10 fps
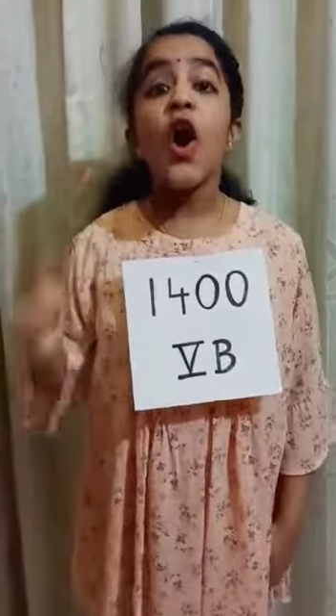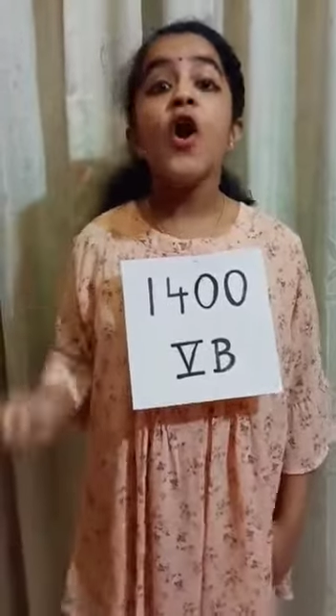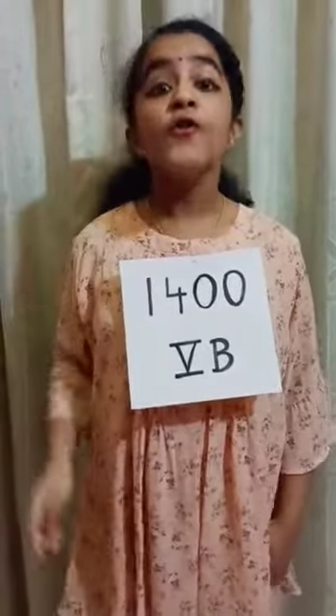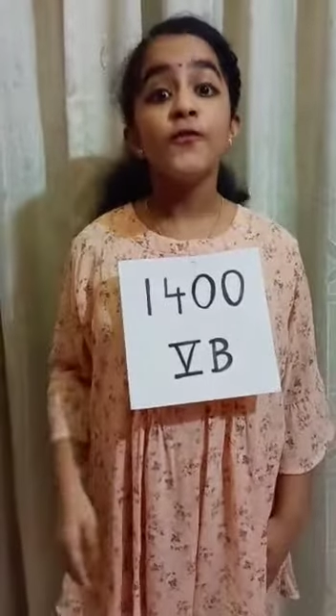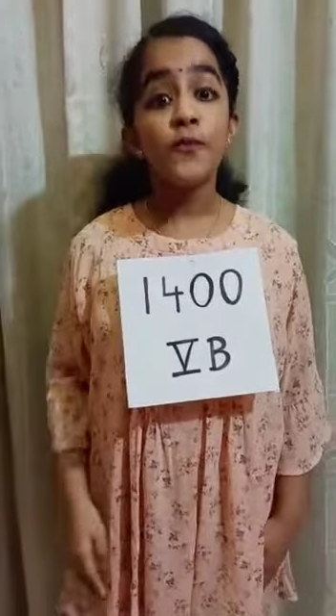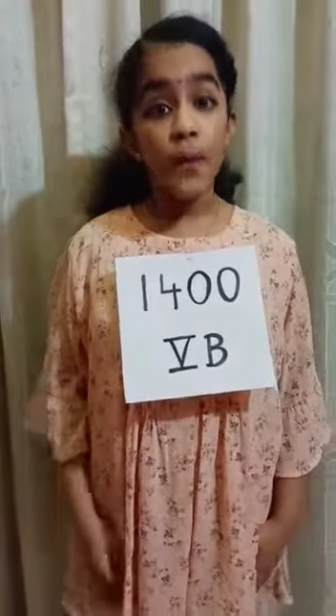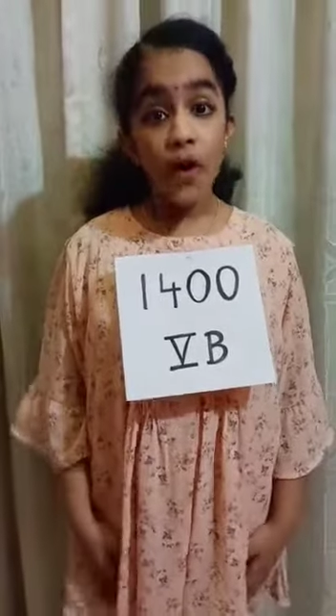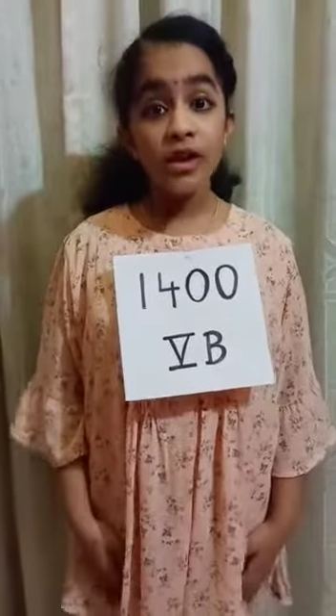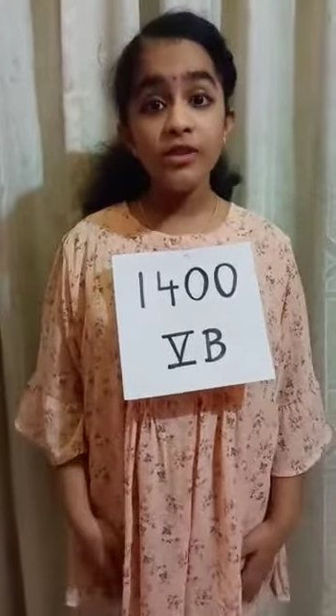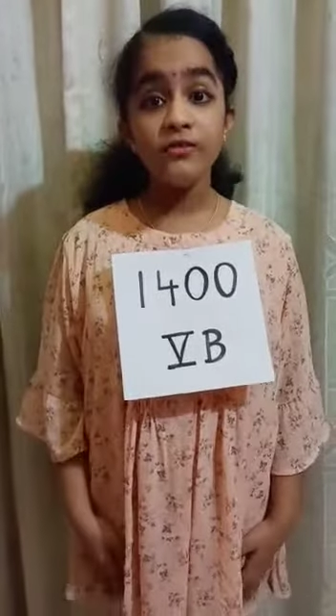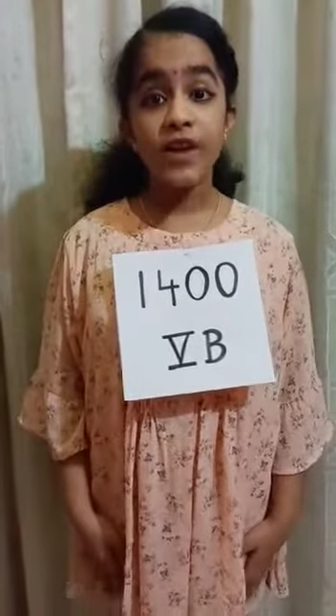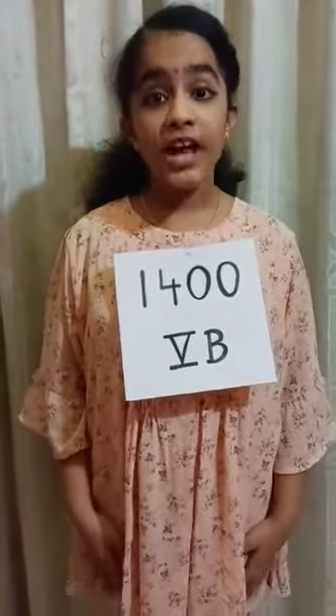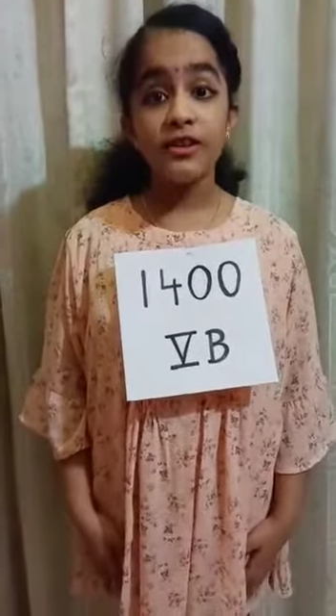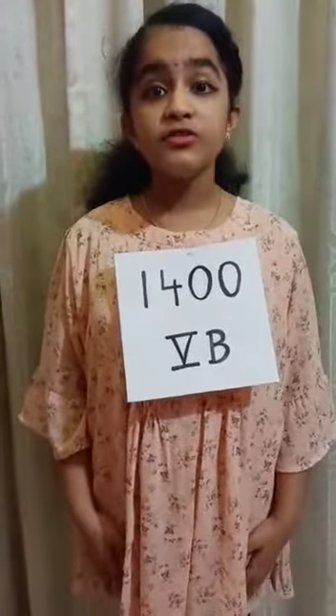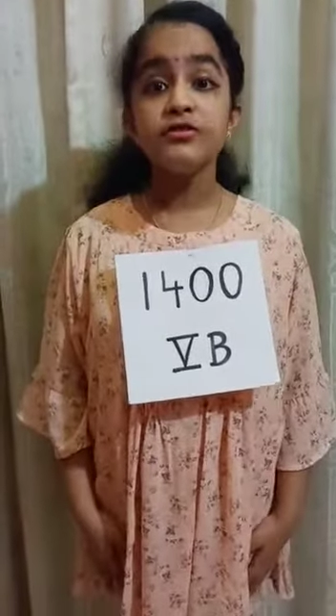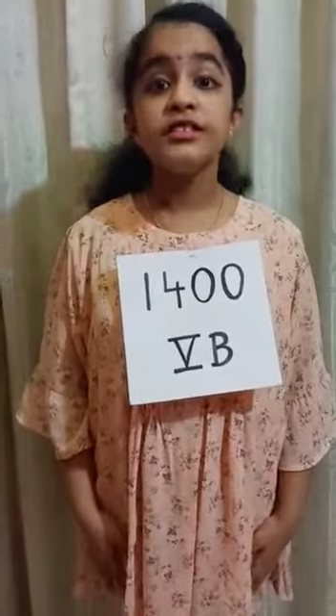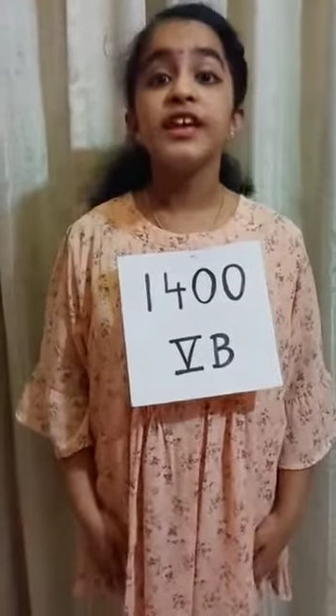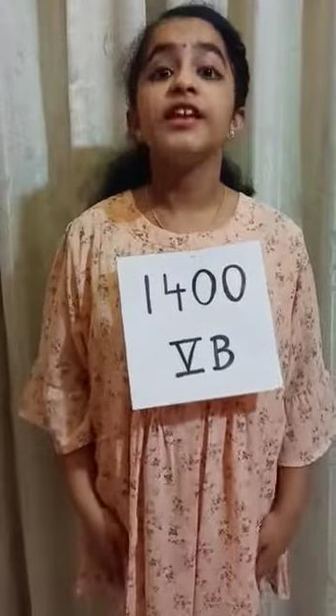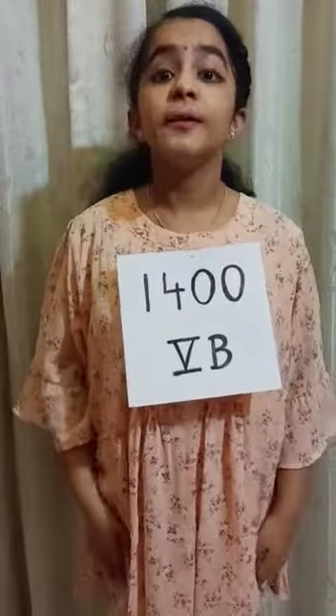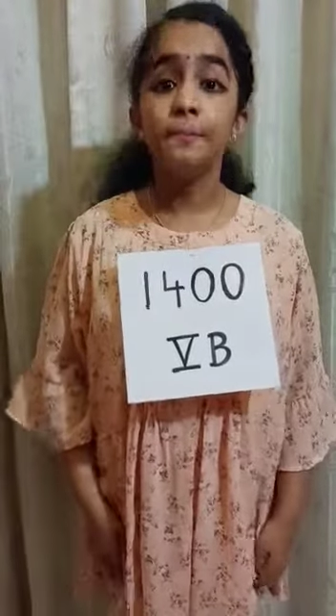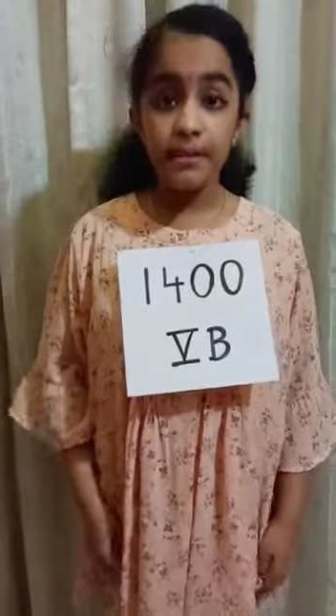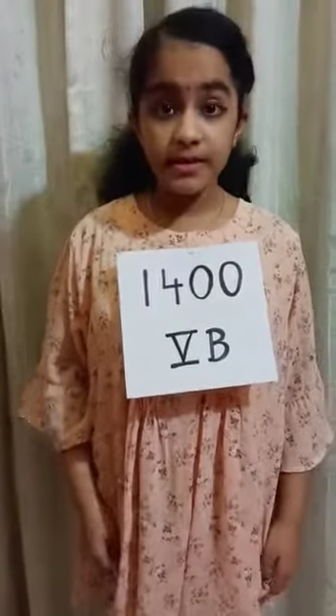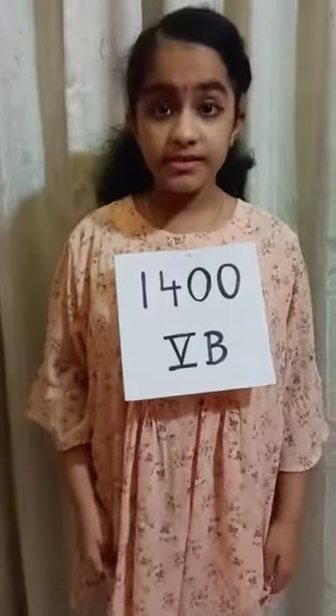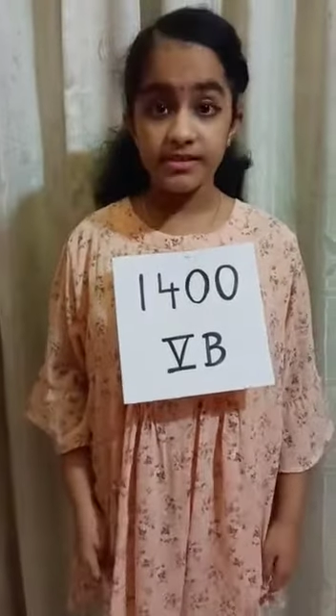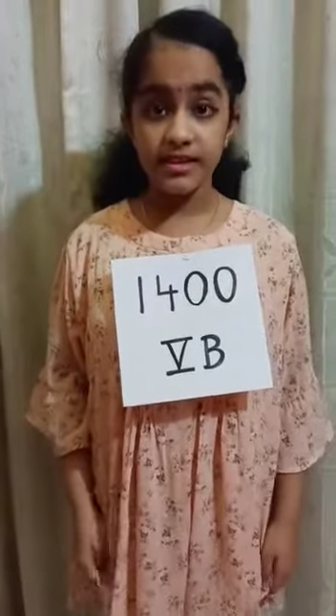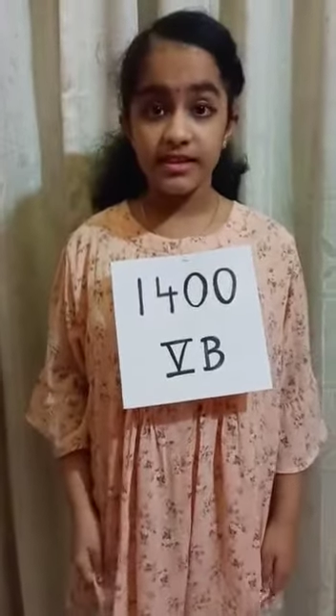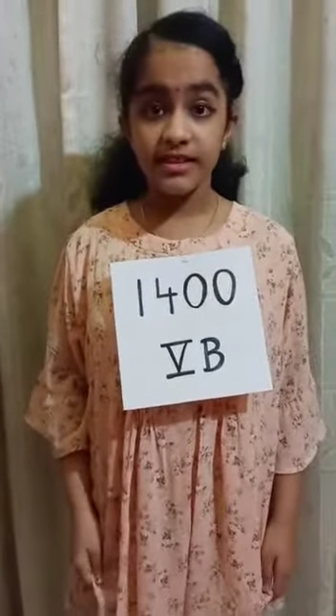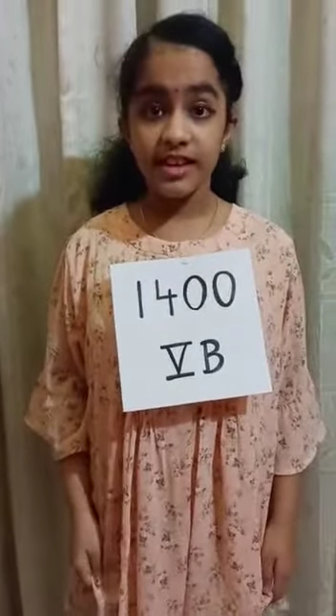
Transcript: of moral values in a person.